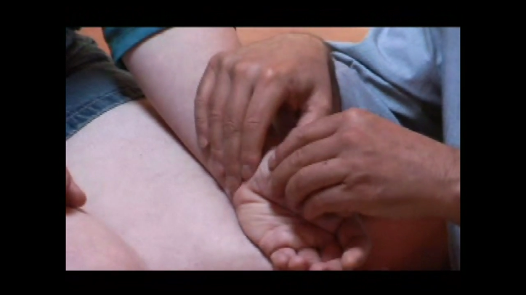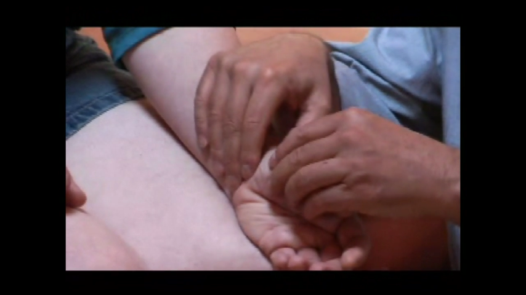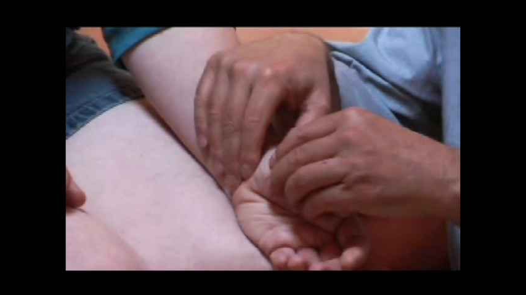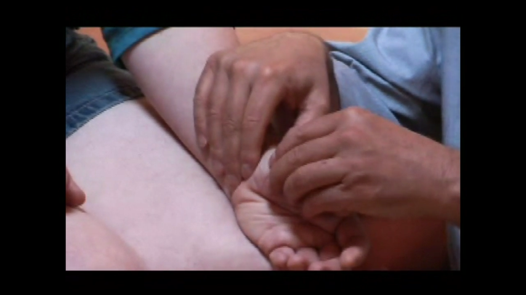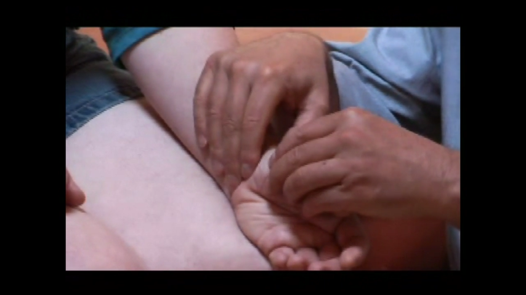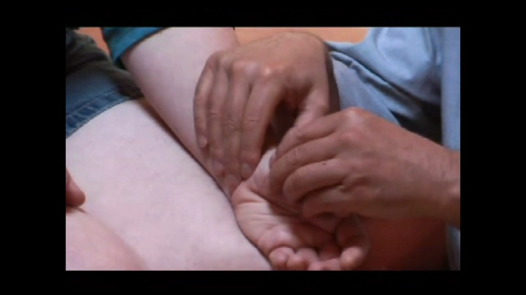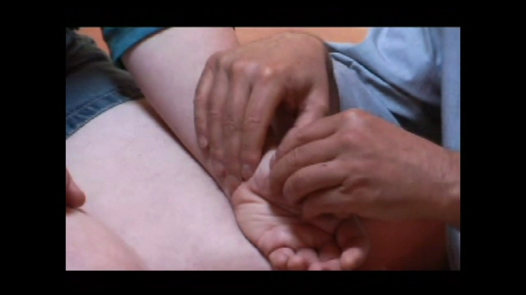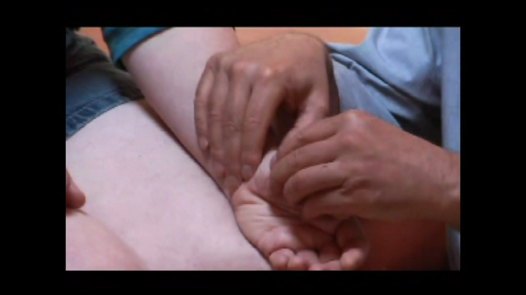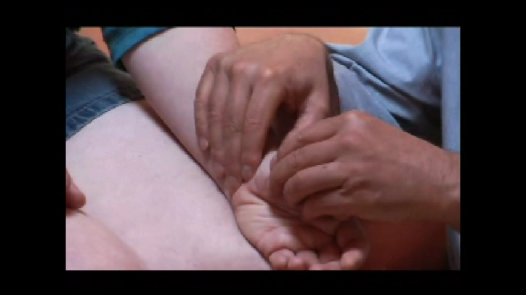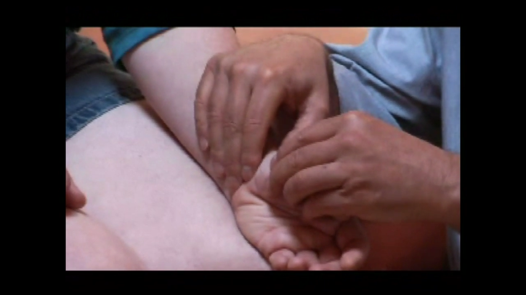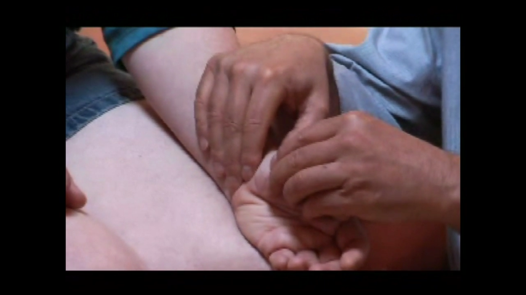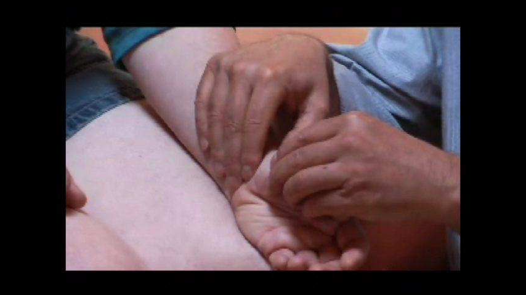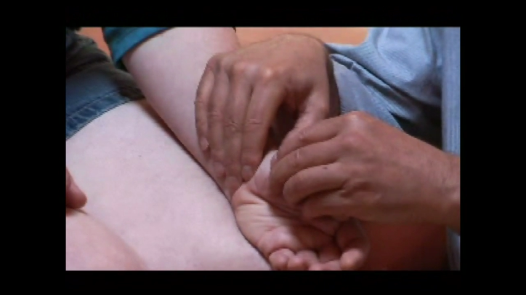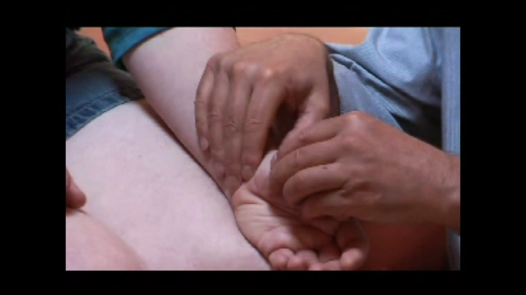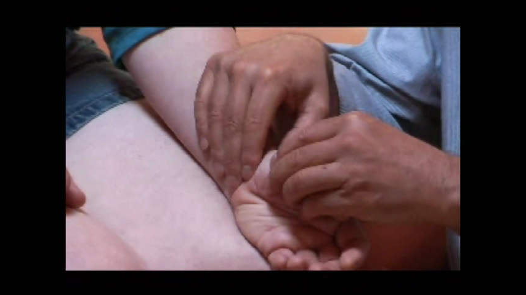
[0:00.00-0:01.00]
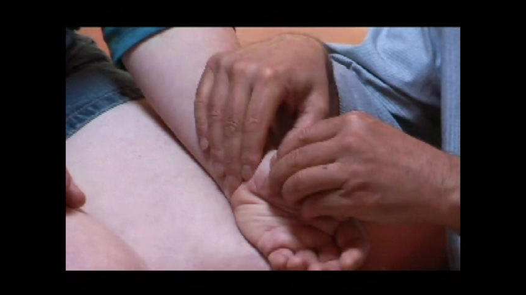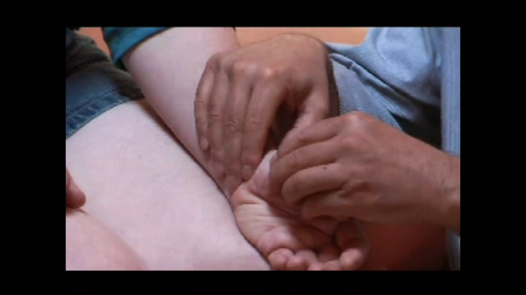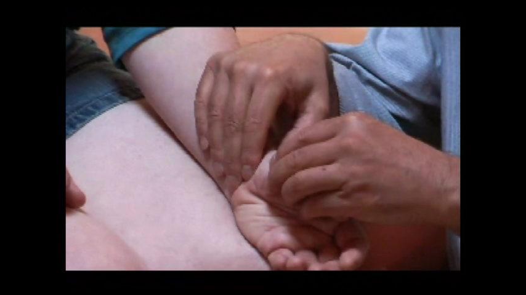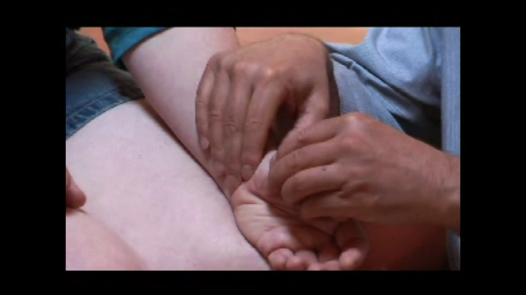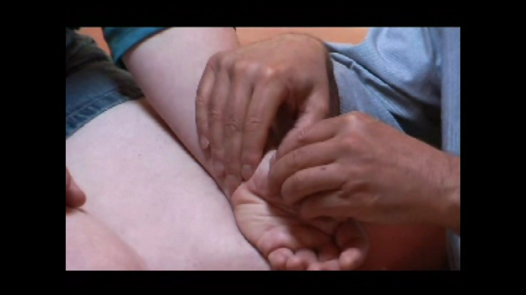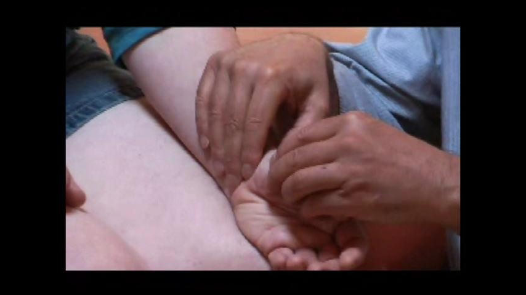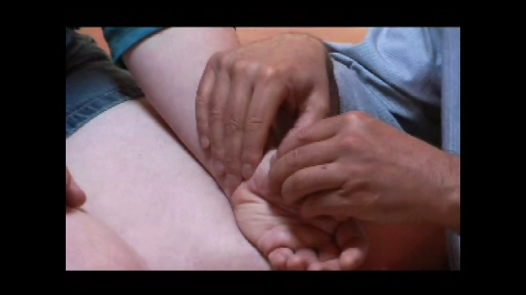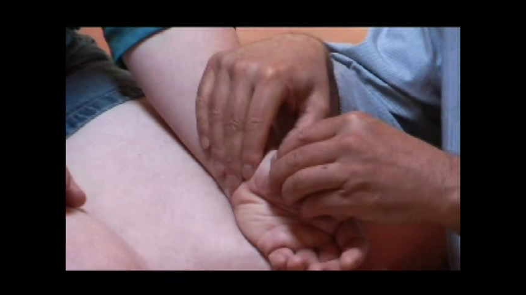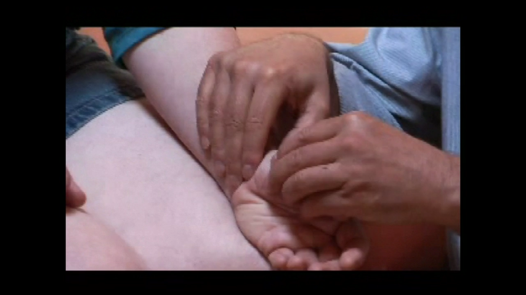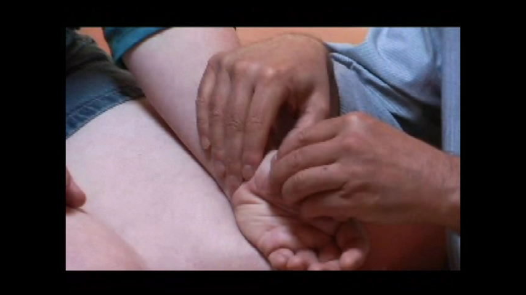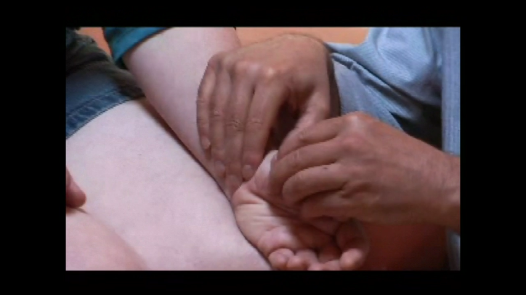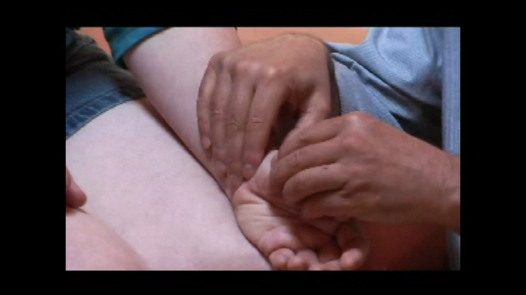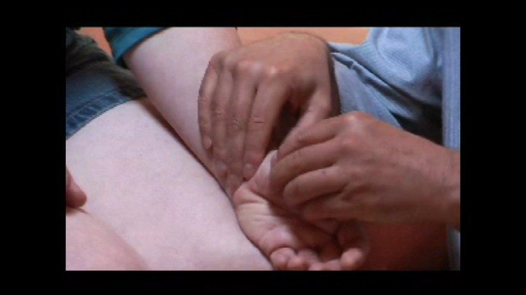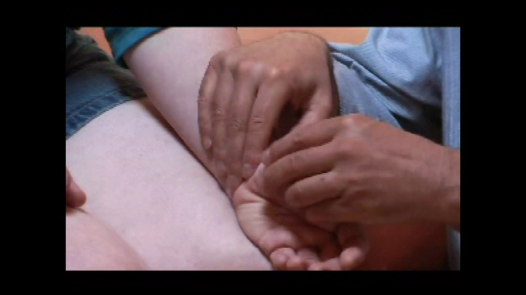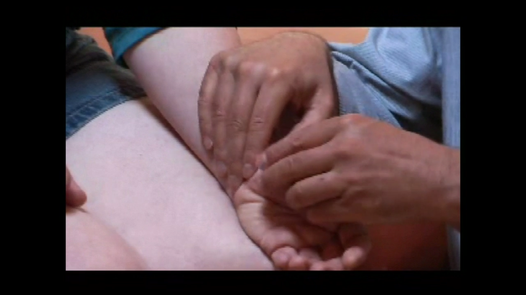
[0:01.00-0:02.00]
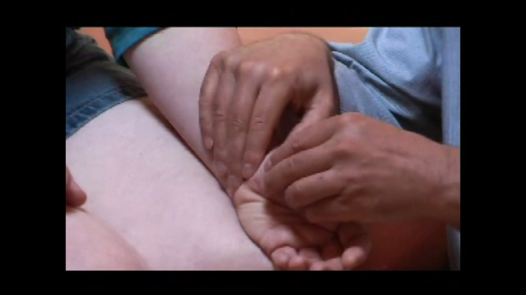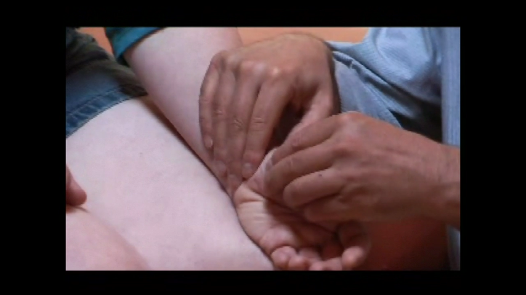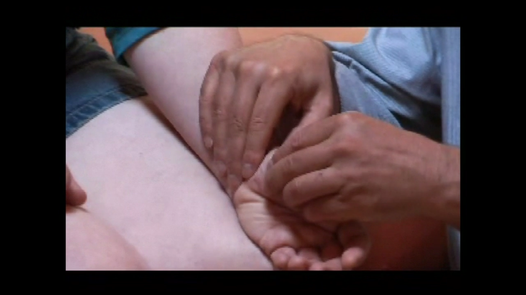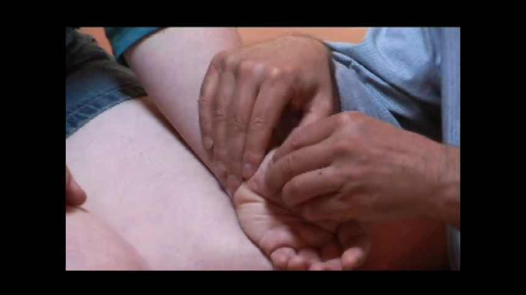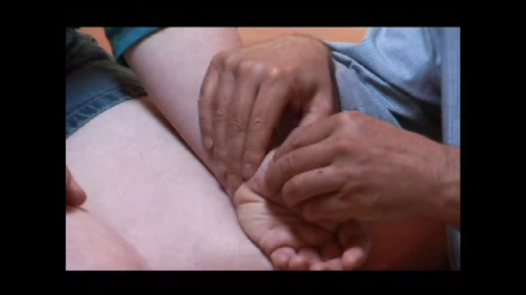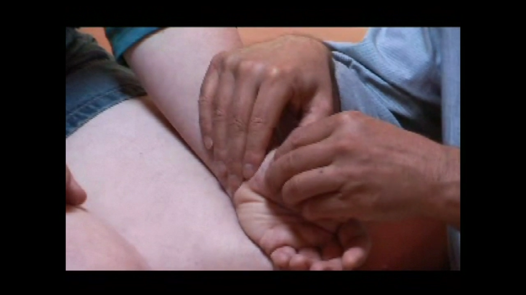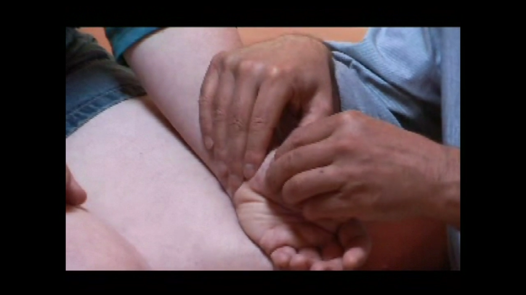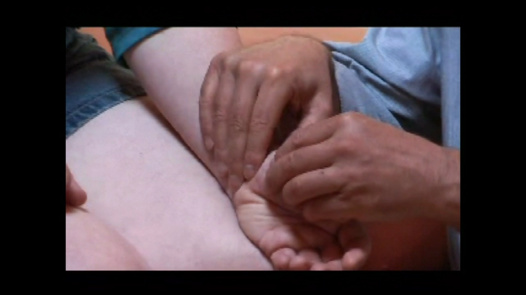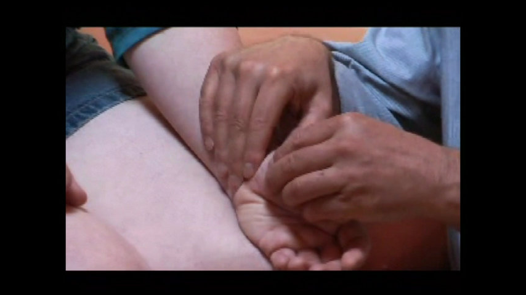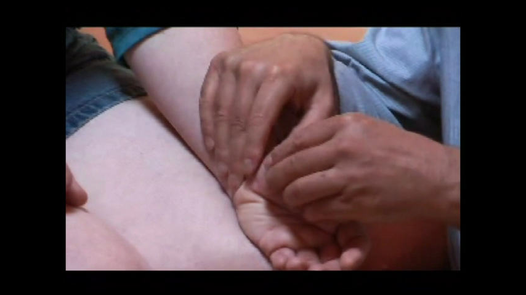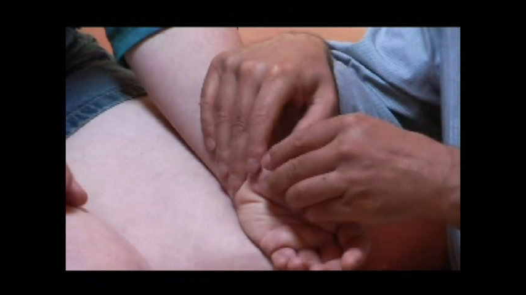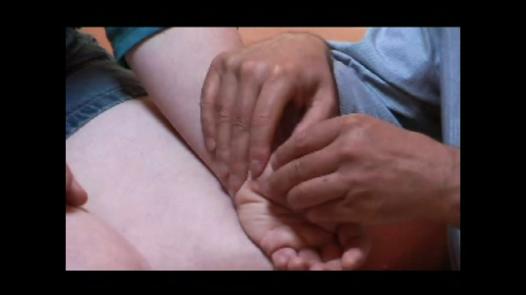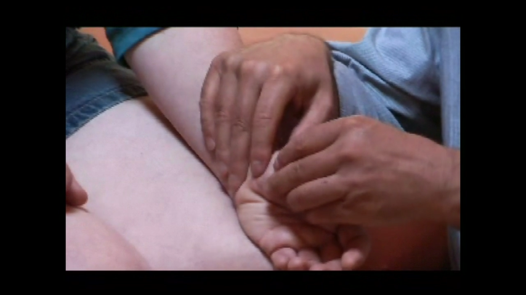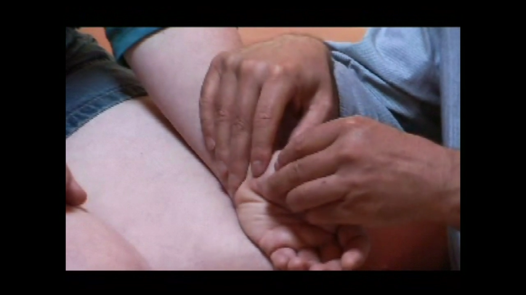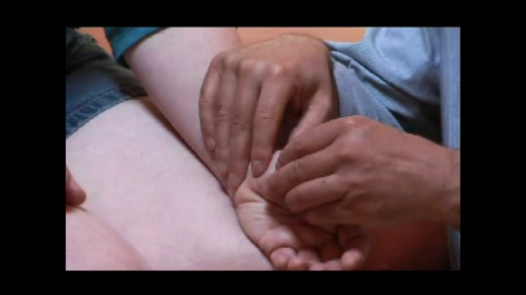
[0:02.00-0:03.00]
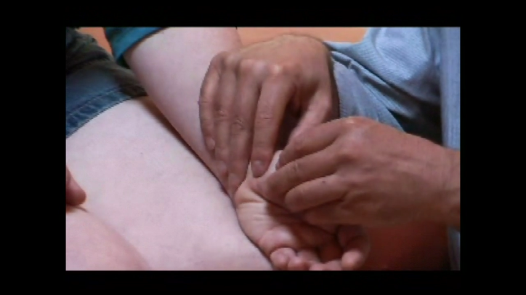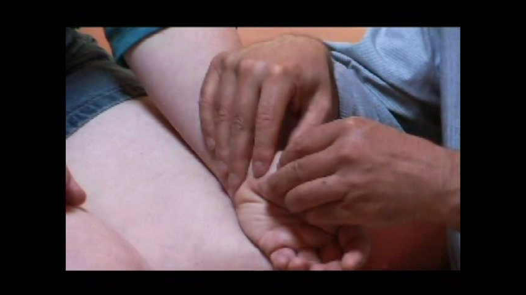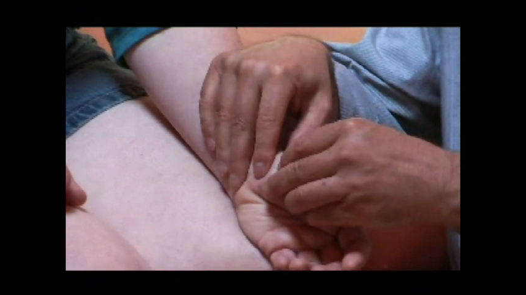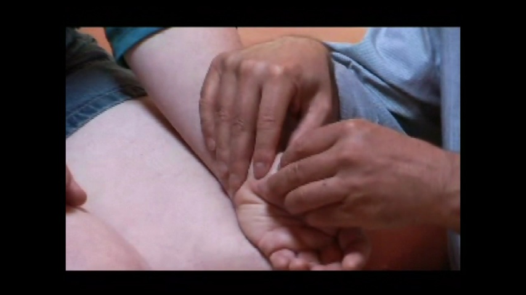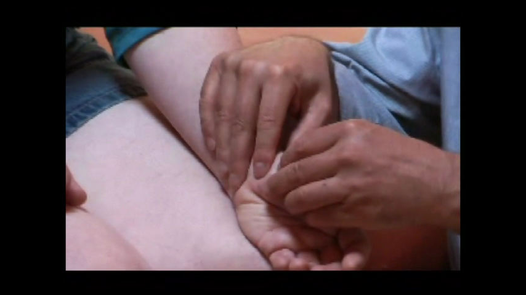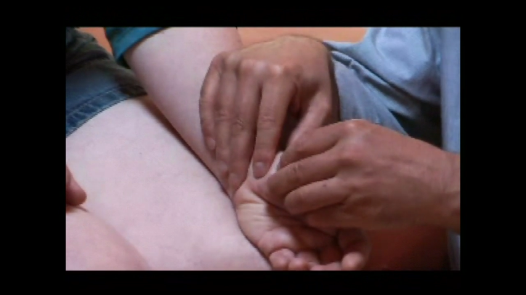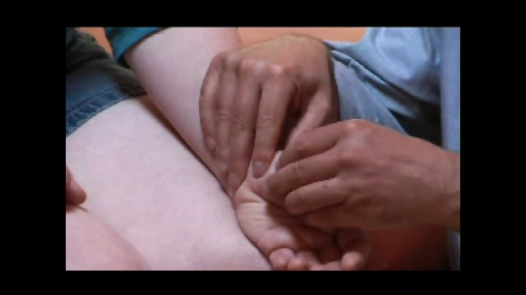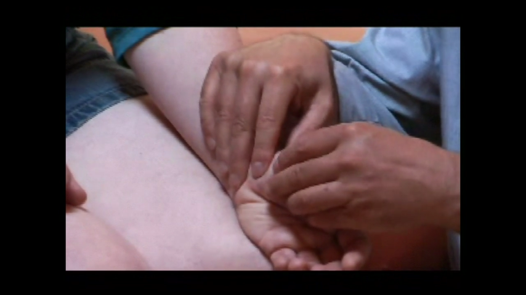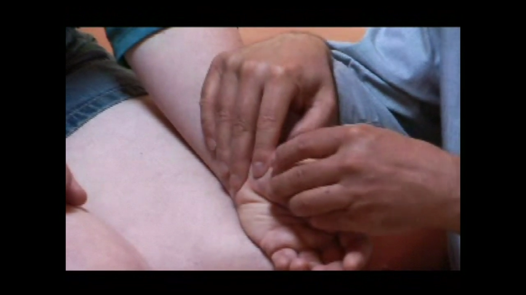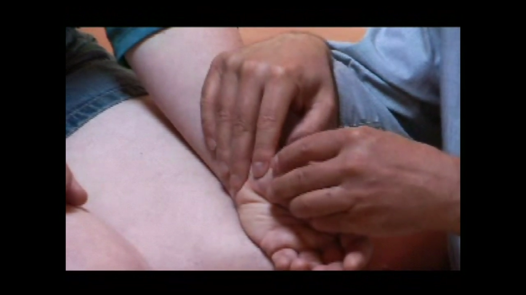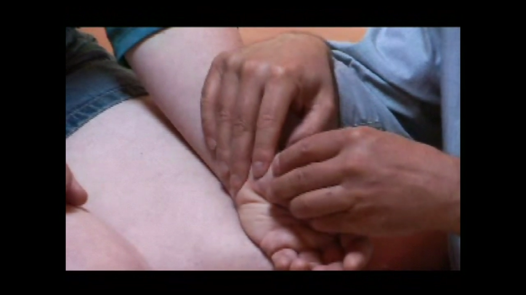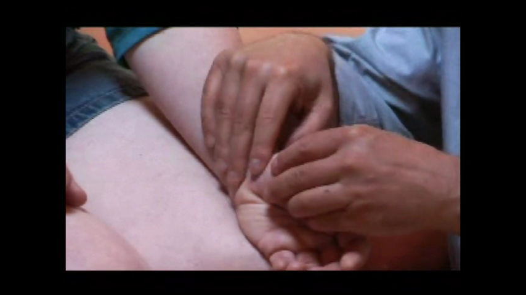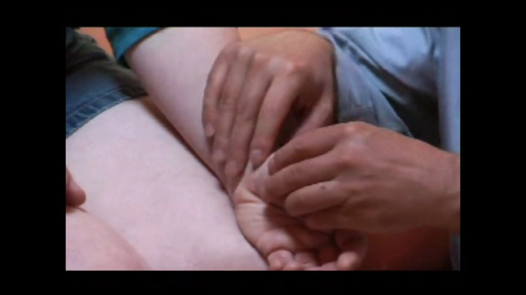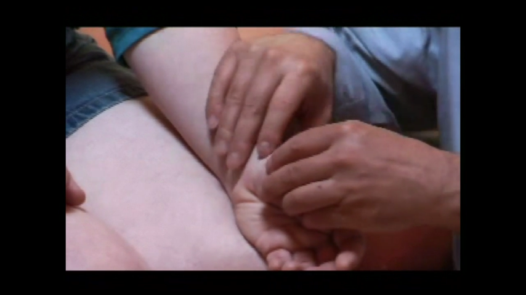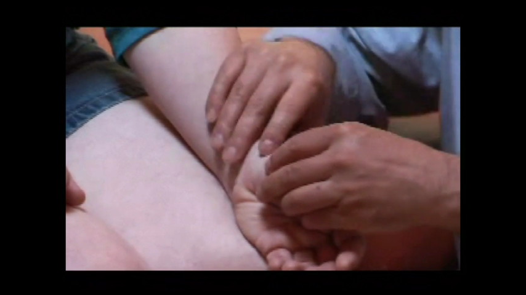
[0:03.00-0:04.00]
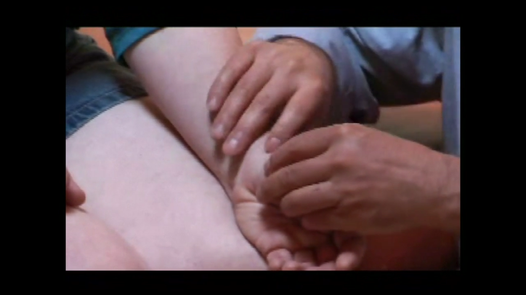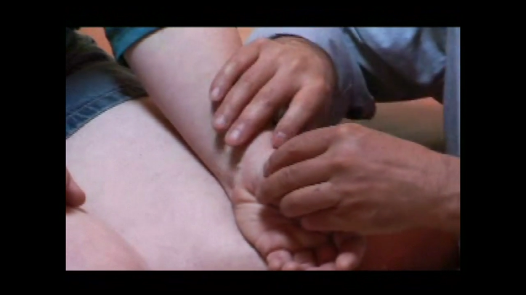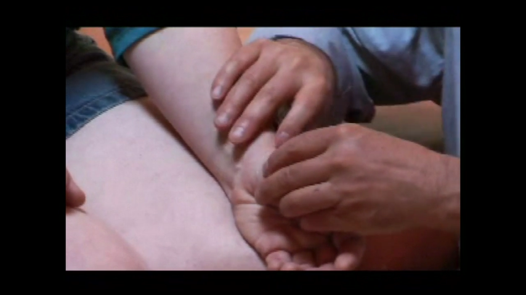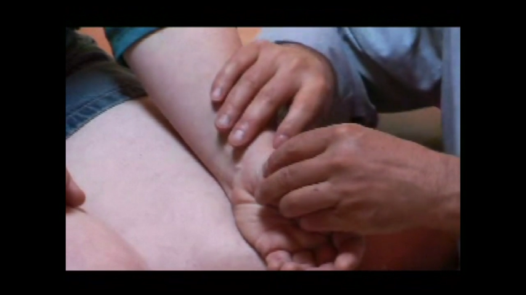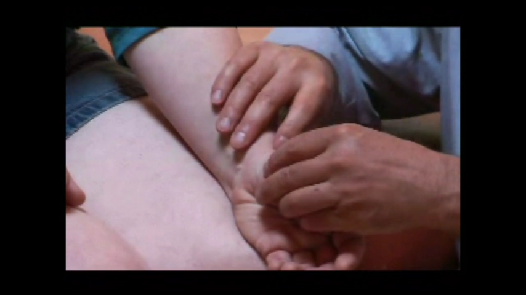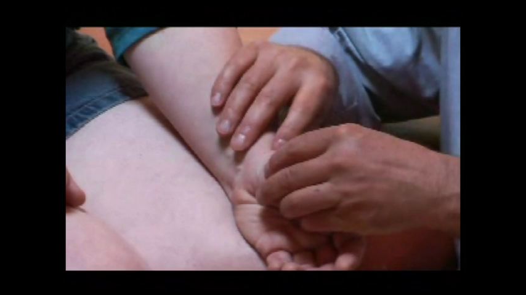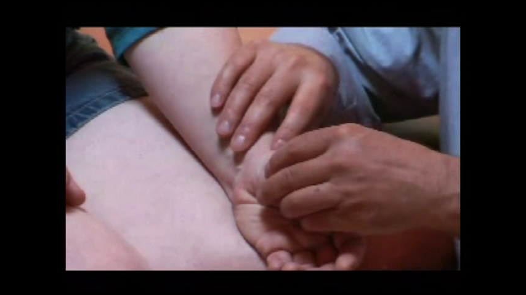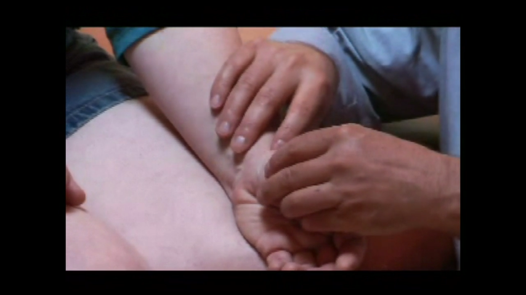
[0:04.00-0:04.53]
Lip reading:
(no speaker visible)